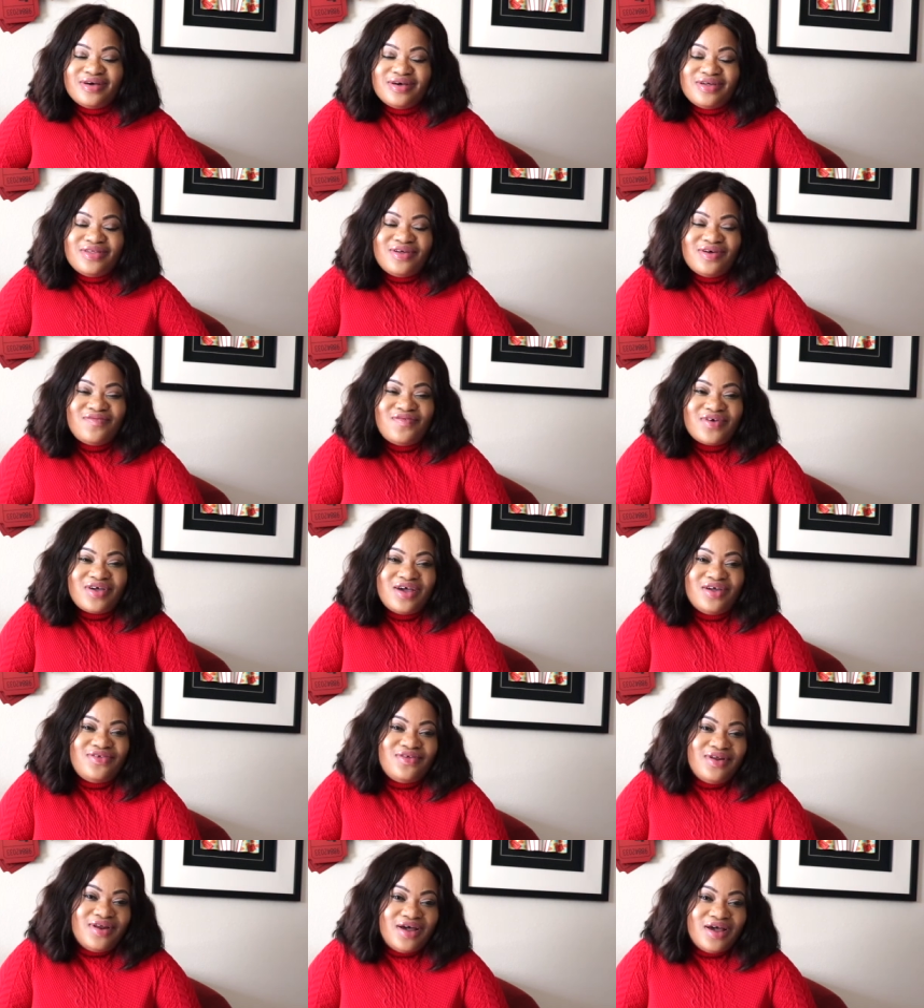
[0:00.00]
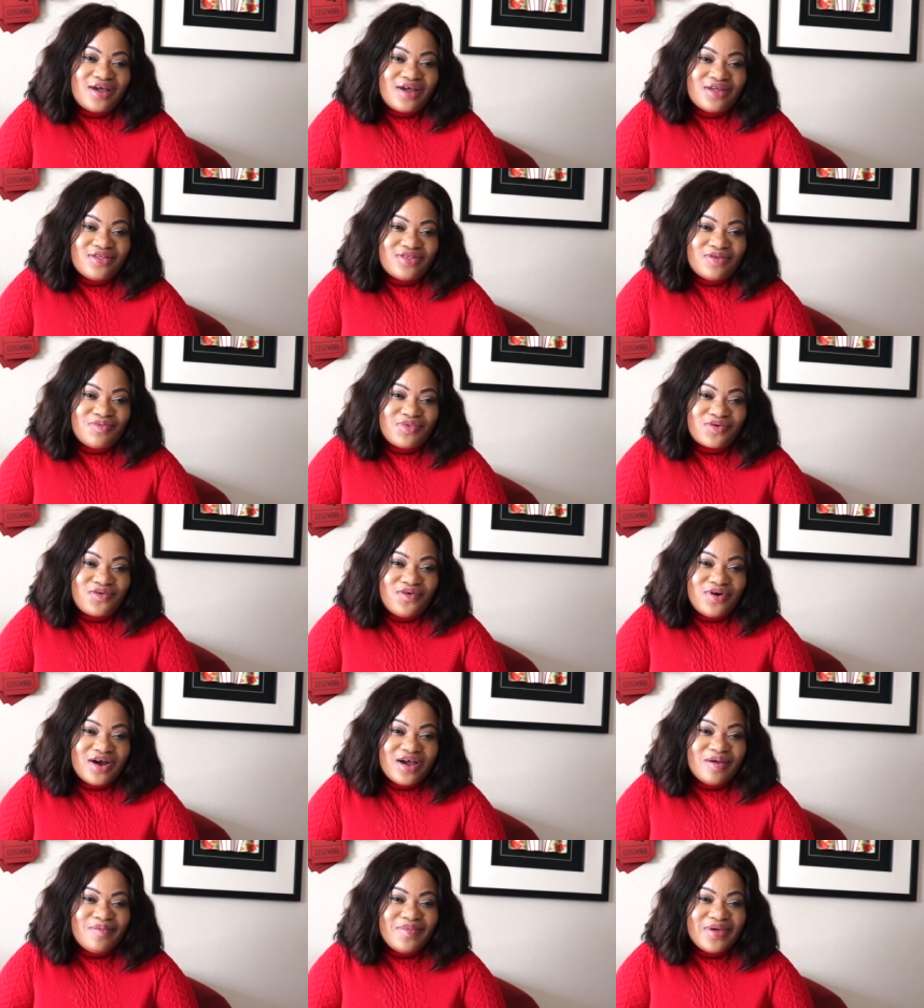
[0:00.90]
Don't forget to like and
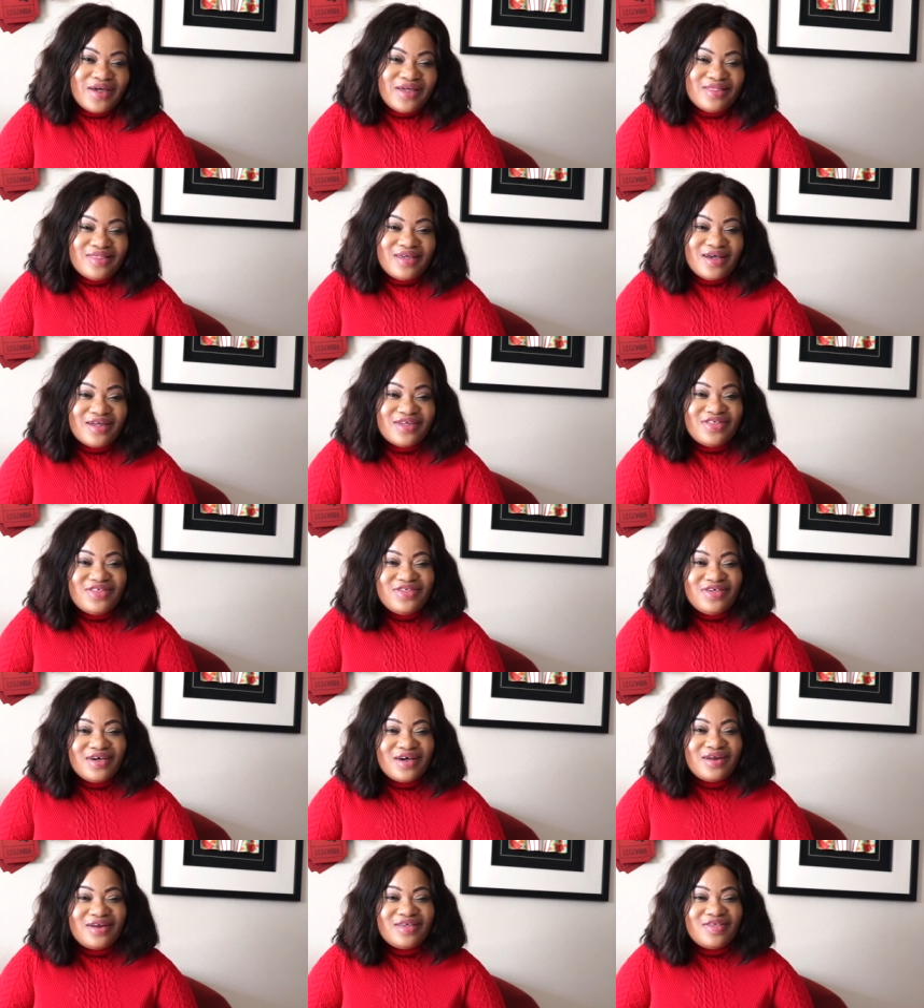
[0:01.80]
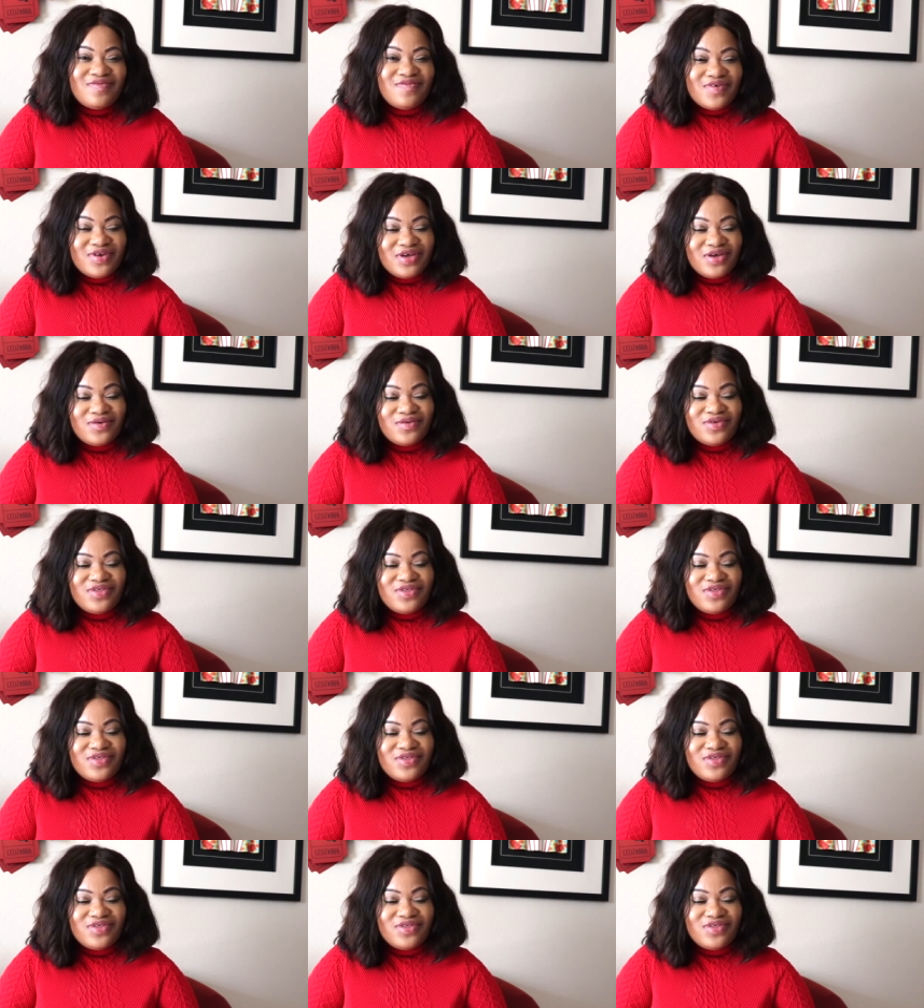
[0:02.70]
subscribe, and then share this video.